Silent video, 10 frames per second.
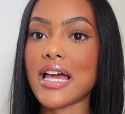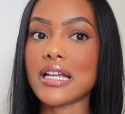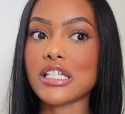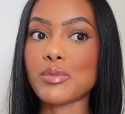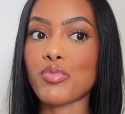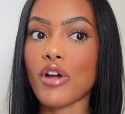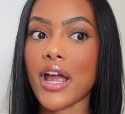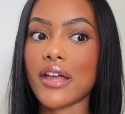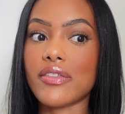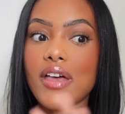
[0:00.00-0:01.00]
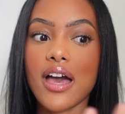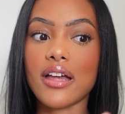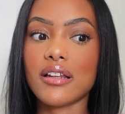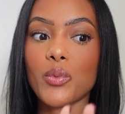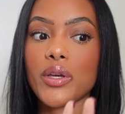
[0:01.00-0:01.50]
And I just pray
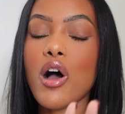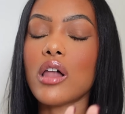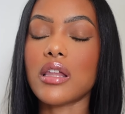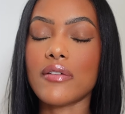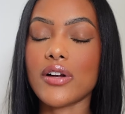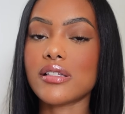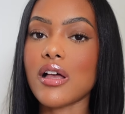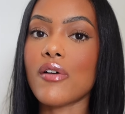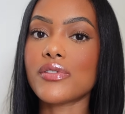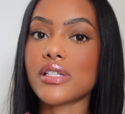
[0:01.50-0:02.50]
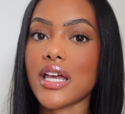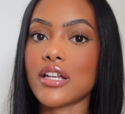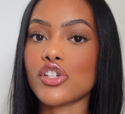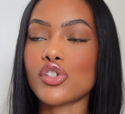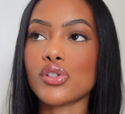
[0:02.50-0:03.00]
that we all love ourselves
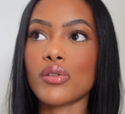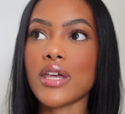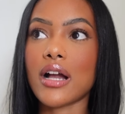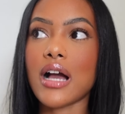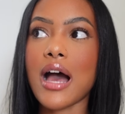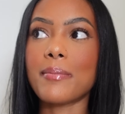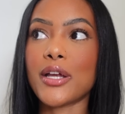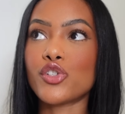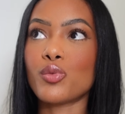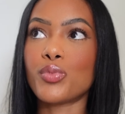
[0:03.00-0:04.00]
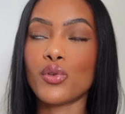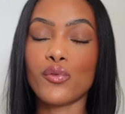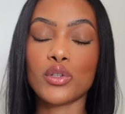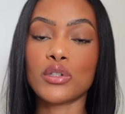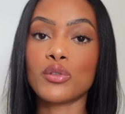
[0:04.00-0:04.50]
and just know that God made you
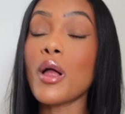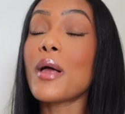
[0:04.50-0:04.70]
beautifully